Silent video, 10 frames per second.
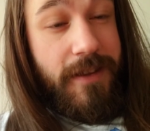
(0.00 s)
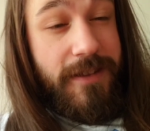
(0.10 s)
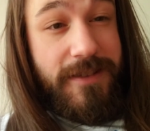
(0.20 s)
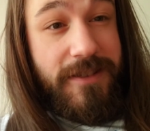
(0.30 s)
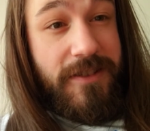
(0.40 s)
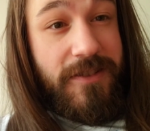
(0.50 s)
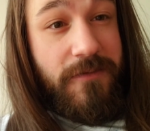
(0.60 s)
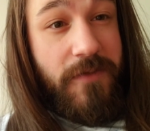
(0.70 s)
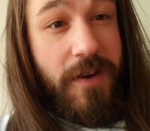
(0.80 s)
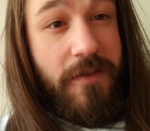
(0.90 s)
it's
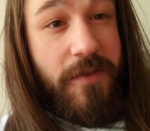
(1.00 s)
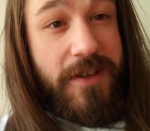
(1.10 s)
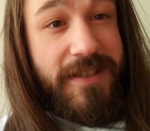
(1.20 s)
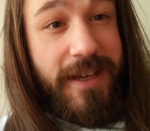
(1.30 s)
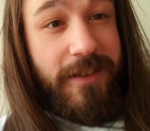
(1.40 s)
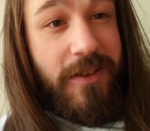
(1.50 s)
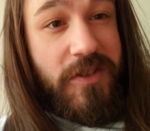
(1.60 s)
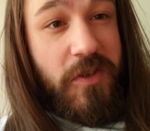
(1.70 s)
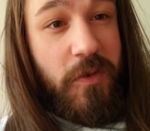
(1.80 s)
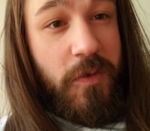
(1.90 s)
just very, very
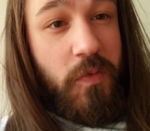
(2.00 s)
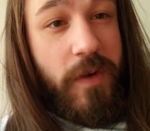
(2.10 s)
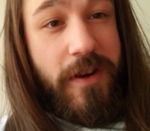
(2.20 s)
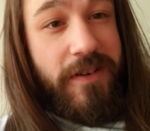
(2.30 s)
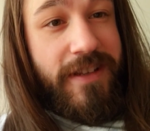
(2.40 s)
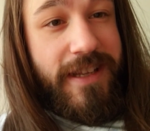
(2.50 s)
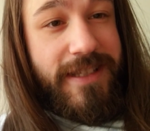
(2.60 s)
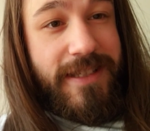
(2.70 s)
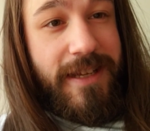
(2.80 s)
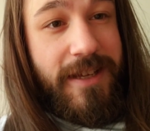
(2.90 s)
psychological and weird.
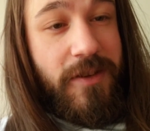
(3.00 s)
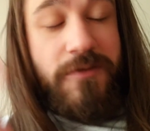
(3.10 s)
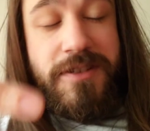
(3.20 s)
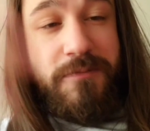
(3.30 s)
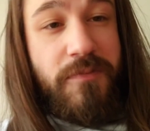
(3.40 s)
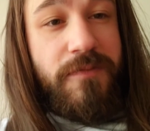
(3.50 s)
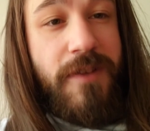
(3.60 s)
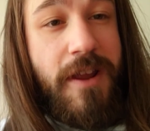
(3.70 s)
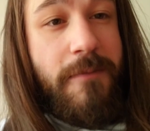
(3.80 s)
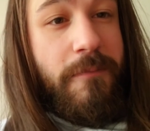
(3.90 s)
It's a you've
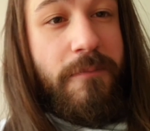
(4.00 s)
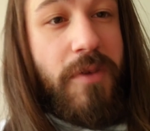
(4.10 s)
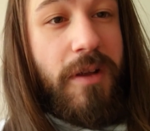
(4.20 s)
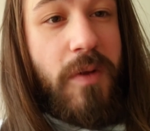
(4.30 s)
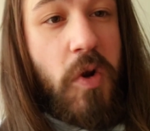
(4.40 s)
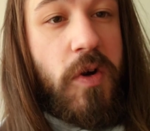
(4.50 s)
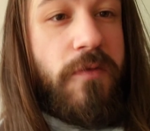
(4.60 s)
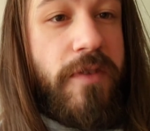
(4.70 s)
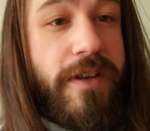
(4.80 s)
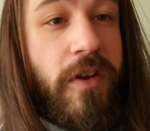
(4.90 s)
probably heard of
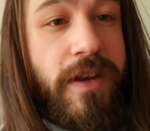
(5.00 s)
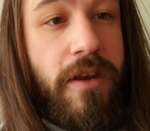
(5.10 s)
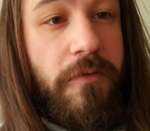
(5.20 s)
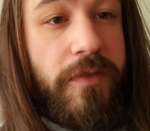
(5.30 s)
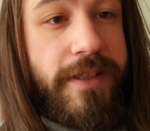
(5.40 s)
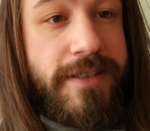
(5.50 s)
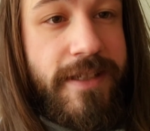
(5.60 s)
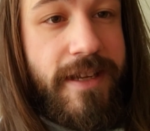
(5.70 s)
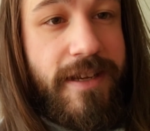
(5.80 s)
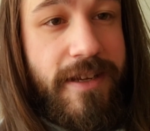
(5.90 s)
it on Netflix,
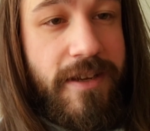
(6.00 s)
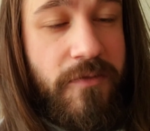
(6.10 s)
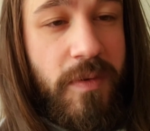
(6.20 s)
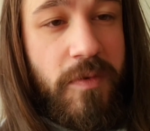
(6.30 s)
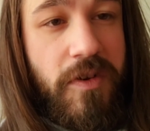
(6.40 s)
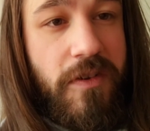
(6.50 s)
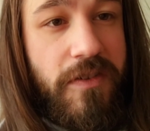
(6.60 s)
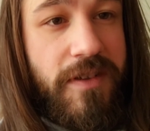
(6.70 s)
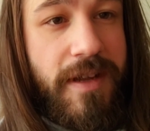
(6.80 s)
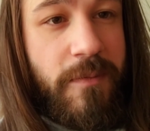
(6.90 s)
a film
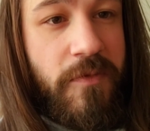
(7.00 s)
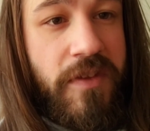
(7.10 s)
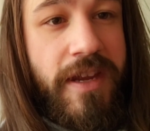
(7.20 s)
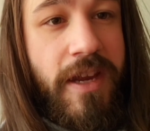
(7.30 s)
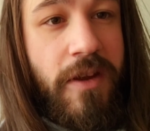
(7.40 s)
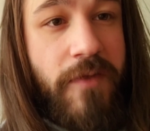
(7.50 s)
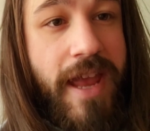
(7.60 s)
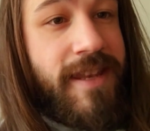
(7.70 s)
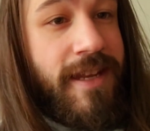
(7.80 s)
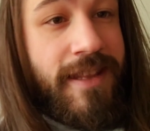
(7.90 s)
called Thinking of
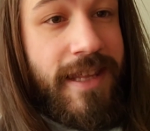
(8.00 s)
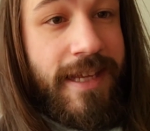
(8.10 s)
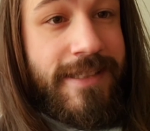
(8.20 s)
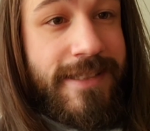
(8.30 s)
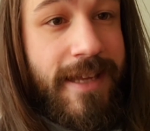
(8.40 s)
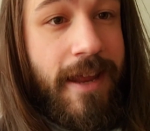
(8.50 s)
Ending Things